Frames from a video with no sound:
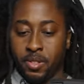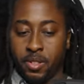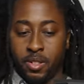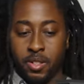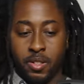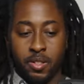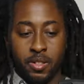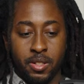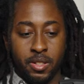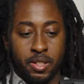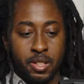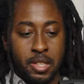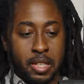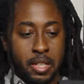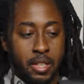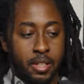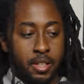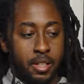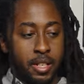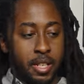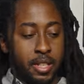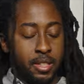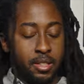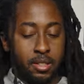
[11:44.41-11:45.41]
You know what I'm
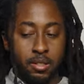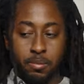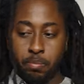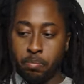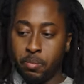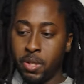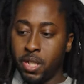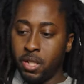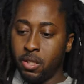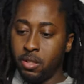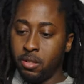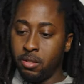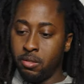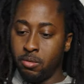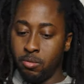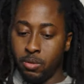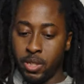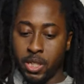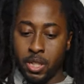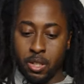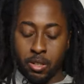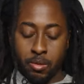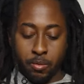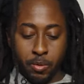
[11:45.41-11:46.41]
saying? That's the bill. We
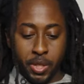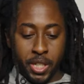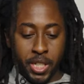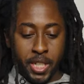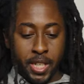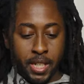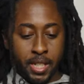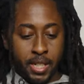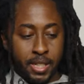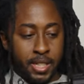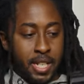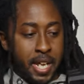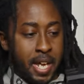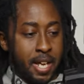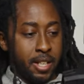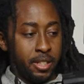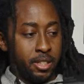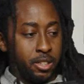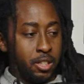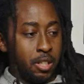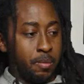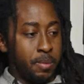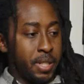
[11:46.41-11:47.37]
good. We getting it down to.